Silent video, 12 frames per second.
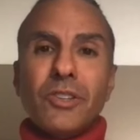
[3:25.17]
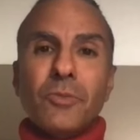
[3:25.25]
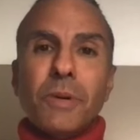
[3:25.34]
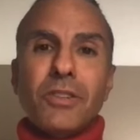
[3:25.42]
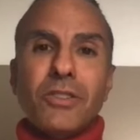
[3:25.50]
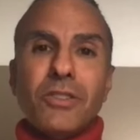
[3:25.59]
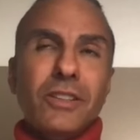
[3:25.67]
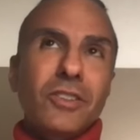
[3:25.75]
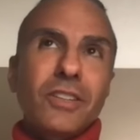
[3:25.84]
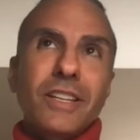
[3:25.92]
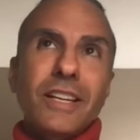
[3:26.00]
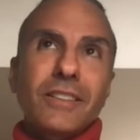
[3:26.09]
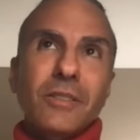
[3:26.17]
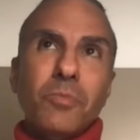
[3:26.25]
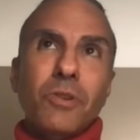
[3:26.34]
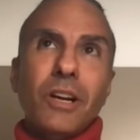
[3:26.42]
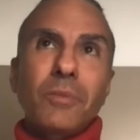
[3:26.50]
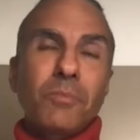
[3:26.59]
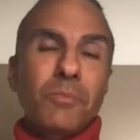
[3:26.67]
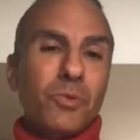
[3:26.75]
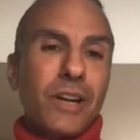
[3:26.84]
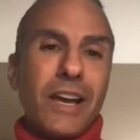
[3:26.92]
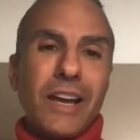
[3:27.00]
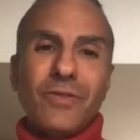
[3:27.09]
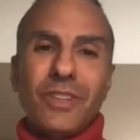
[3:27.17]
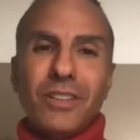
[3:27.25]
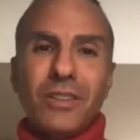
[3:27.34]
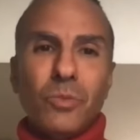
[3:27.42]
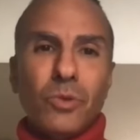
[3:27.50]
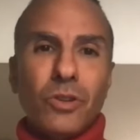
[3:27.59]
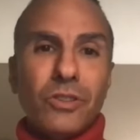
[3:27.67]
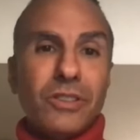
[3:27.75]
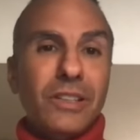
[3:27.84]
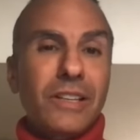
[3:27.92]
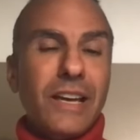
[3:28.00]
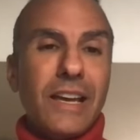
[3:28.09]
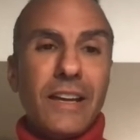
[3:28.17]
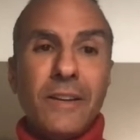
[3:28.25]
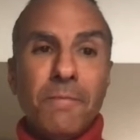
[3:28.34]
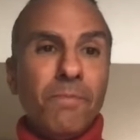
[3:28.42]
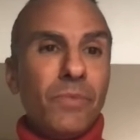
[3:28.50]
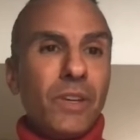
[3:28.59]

especially looking at the problems we're having in the world today